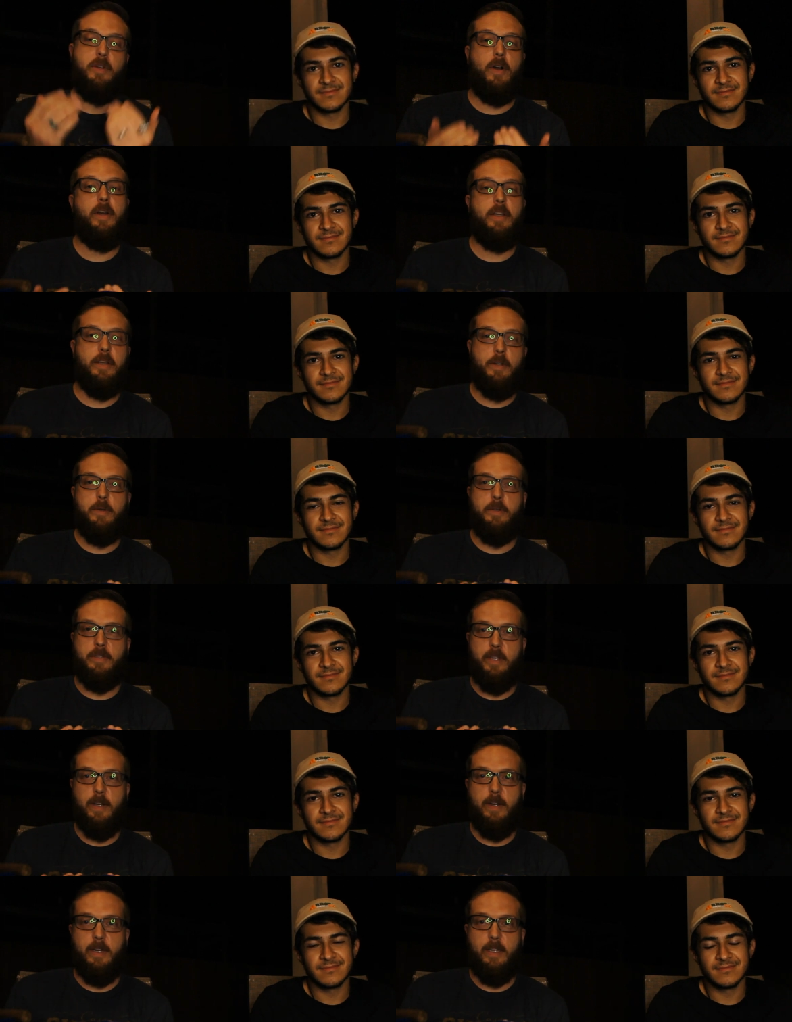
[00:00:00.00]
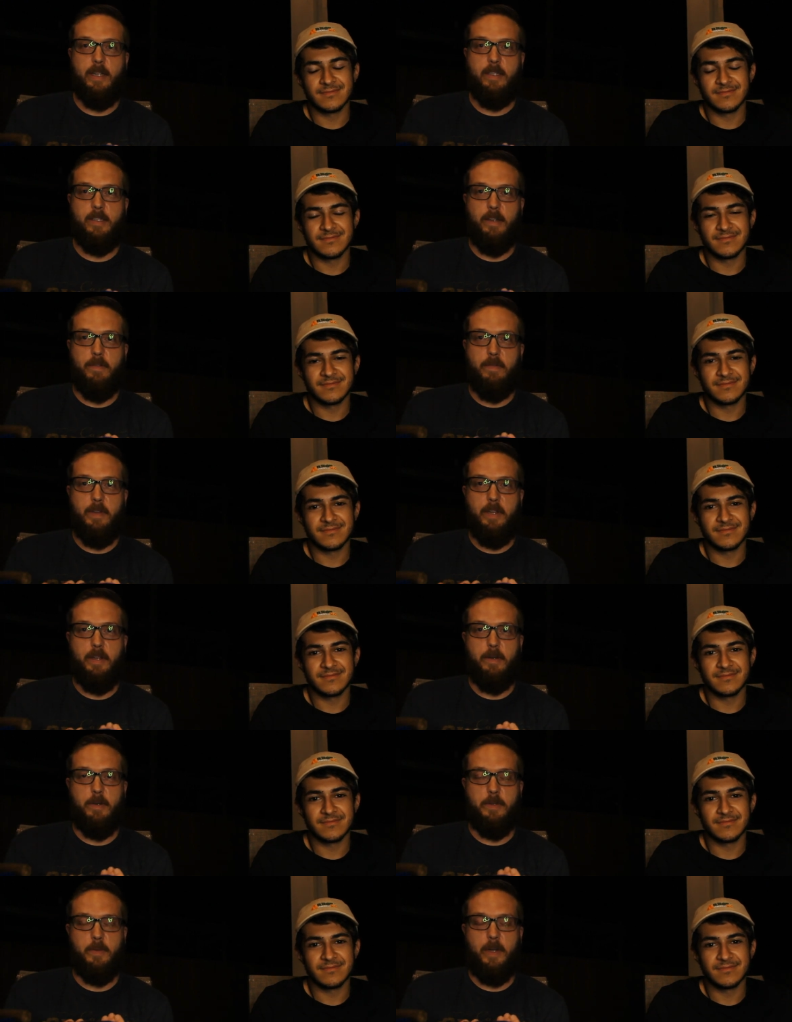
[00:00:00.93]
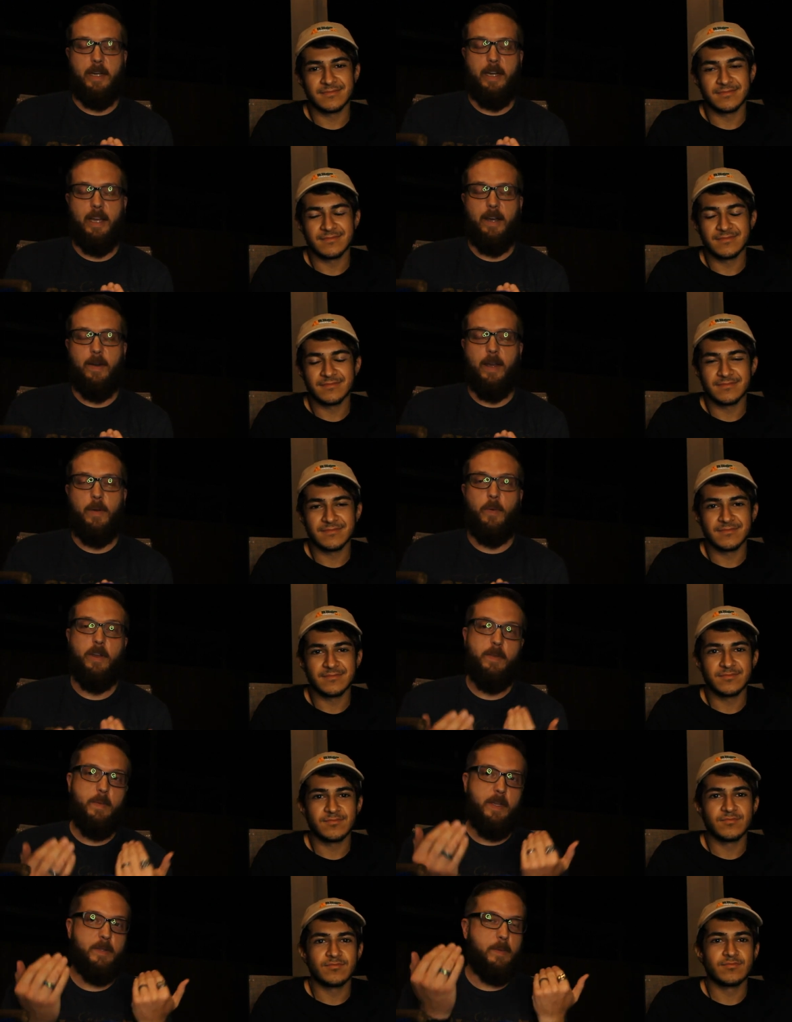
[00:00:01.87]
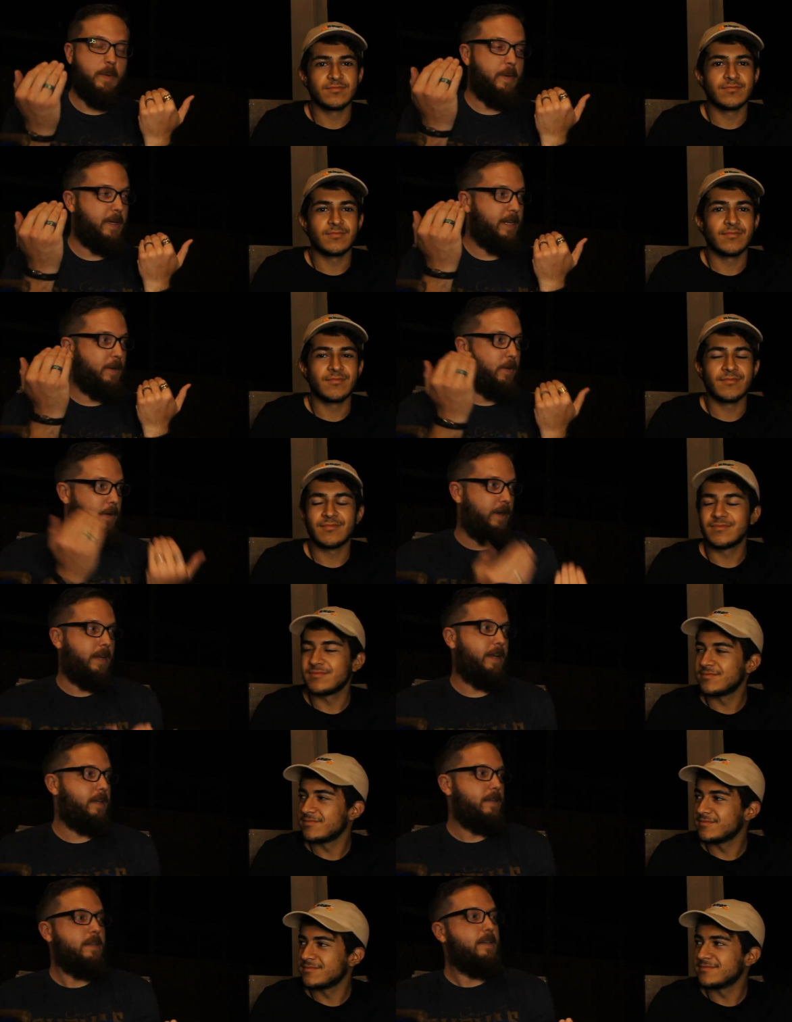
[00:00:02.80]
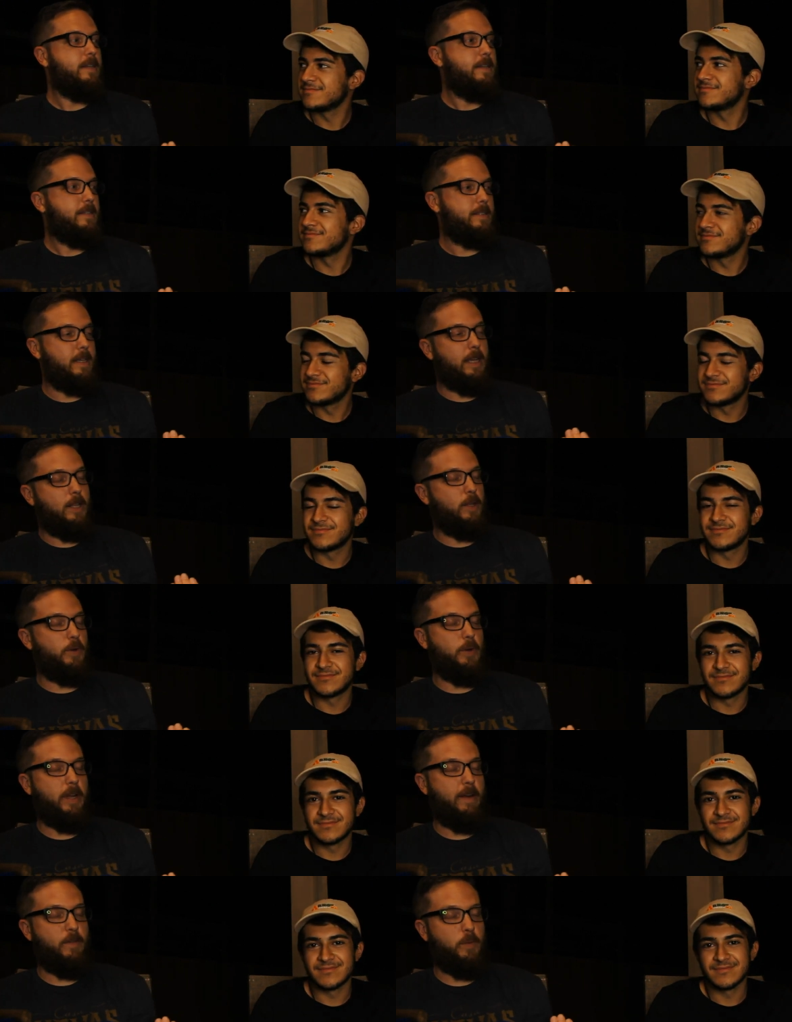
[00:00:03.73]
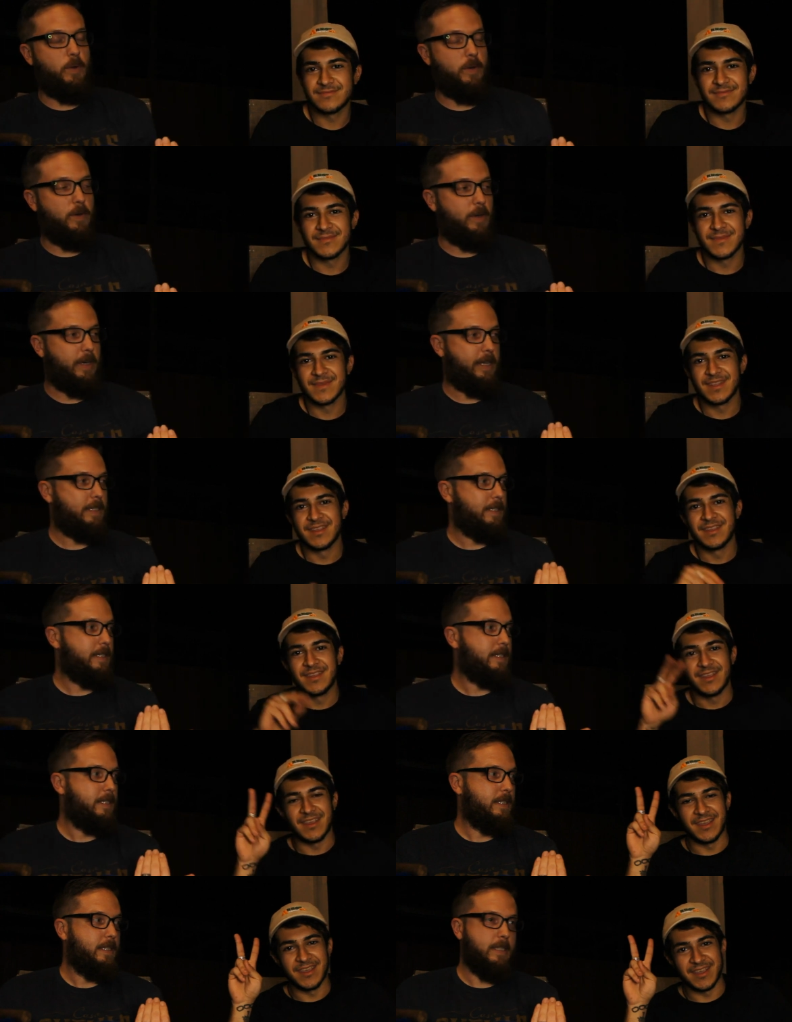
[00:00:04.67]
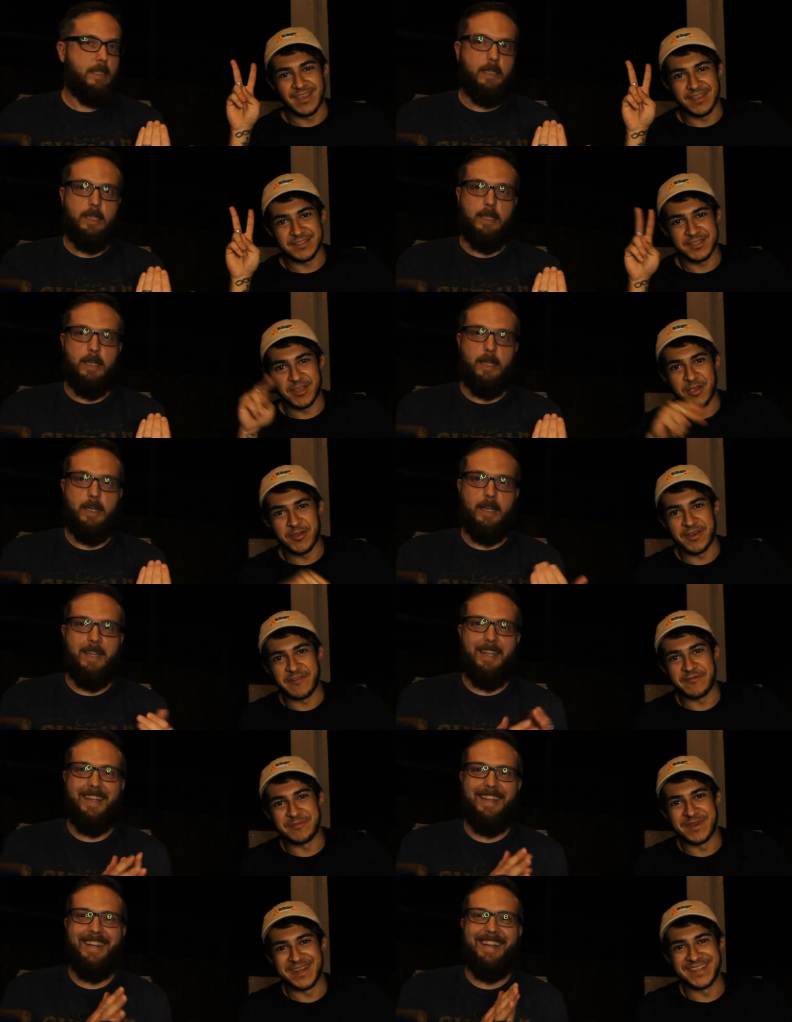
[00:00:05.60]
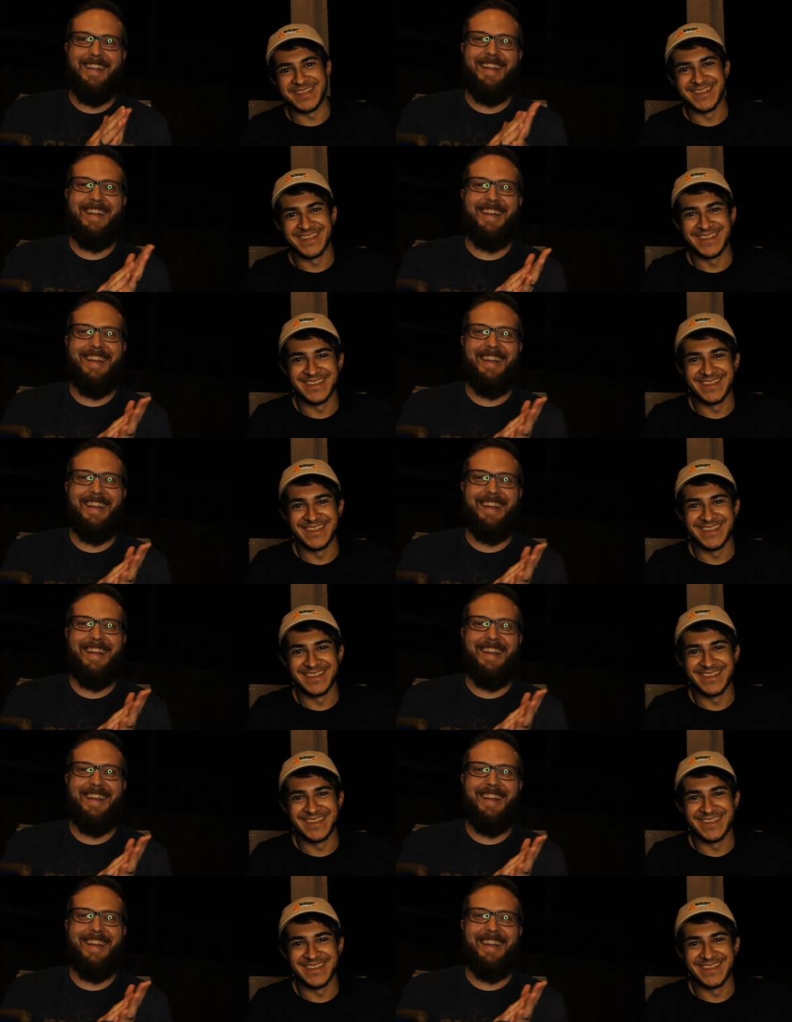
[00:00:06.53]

Speaker 1: starting a new series of videos right now. And with me is my buddy Jorge. Say hello to everyone, Jorge.
Speaker 2: Hey, how's it going, everybody?